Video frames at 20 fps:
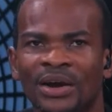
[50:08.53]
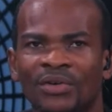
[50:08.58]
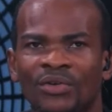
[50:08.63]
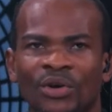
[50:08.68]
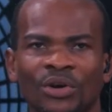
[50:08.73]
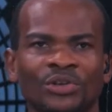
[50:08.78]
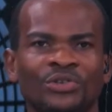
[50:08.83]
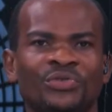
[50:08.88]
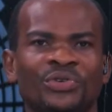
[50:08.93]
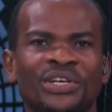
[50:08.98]

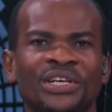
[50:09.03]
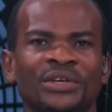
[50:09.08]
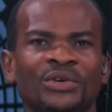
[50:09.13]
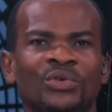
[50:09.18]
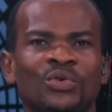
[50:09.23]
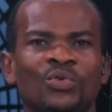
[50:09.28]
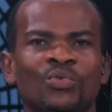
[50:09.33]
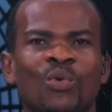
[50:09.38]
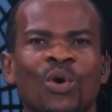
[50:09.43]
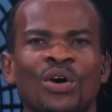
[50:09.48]
Rodri,
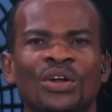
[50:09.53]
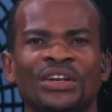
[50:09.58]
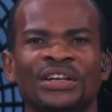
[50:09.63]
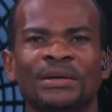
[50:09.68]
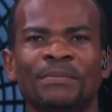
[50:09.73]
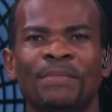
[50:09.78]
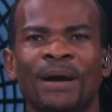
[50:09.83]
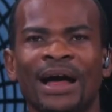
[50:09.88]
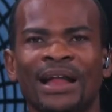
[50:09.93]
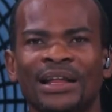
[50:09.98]
who won
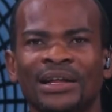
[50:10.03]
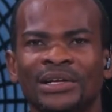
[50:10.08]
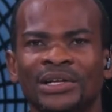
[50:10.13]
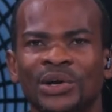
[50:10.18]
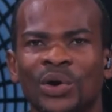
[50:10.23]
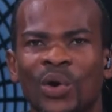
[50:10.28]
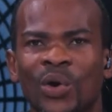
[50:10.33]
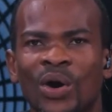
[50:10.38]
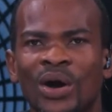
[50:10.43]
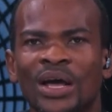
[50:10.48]
the Ballon
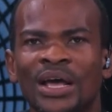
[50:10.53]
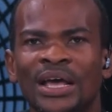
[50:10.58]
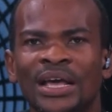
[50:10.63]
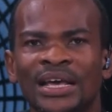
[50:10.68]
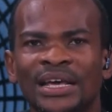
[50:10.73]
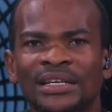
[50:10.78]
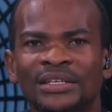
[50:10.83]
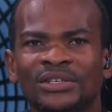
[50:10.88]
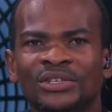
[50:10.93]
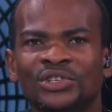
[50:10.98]
d'Or,
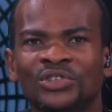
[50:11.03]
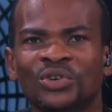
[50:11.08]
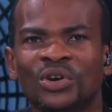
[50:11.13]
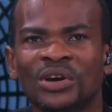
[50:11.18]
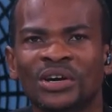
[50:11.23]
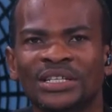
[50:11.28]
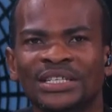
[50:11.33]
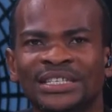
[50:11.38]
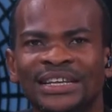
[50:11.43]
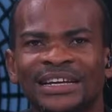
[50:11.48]
is a strong
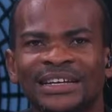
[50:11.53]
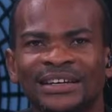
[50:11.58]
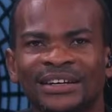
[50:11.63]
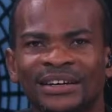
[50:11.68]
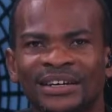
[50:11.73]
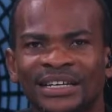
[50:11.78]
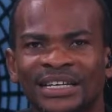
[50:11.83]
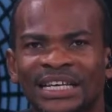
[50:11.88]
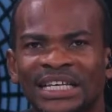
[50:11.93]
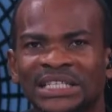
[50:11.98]

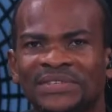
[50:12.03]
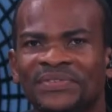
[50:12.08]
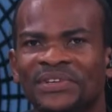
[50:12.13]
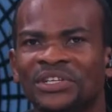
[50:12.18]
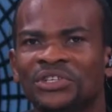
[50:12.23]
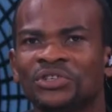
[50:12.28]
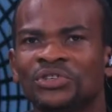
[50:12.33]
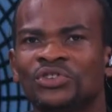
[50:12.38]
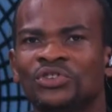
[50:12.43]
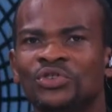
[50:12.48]
contender against
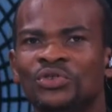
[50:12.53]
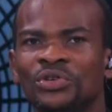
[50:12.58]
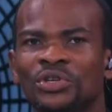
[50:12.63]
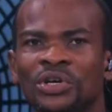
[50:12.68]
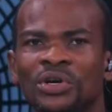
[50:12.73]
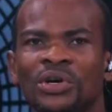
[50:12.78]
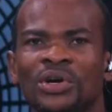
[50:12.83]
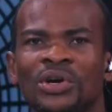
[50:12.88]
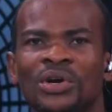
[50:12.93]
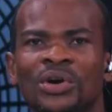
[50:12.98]
Vinicius
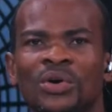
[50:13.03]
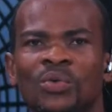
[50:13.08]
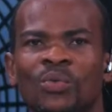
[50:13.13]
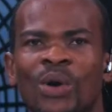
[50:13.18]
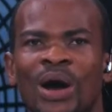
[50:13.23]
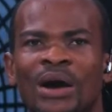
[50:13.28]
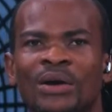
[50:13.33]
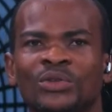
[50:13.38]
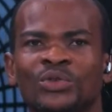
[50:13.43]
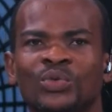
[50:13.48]
Jr.,
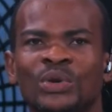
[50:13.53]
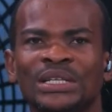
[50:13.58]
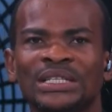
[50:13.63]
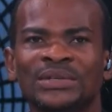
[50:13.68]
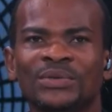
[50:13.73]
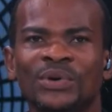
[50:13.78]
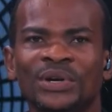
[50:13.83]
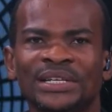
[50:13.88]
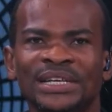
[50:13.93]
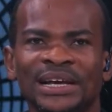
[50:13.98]
while
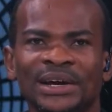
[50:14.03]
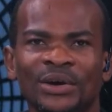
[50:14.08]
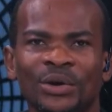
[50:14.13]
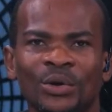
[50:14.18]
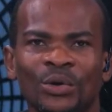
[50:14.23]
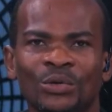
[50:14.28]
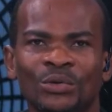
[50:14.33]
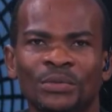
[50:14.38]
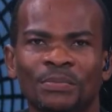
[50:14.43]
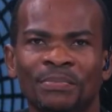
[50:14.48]

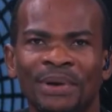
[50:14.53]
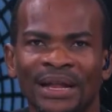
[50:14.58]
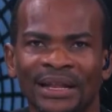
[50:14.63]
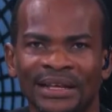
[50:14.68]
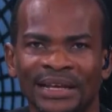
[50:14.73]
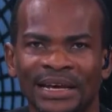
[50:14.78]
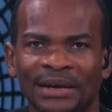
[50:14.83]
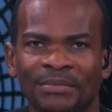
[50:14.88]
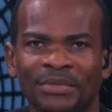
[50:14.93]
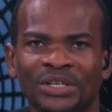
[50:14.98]
21-year-old
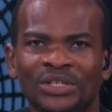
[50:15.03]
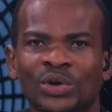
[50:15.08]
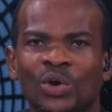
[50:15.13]
Bellingham is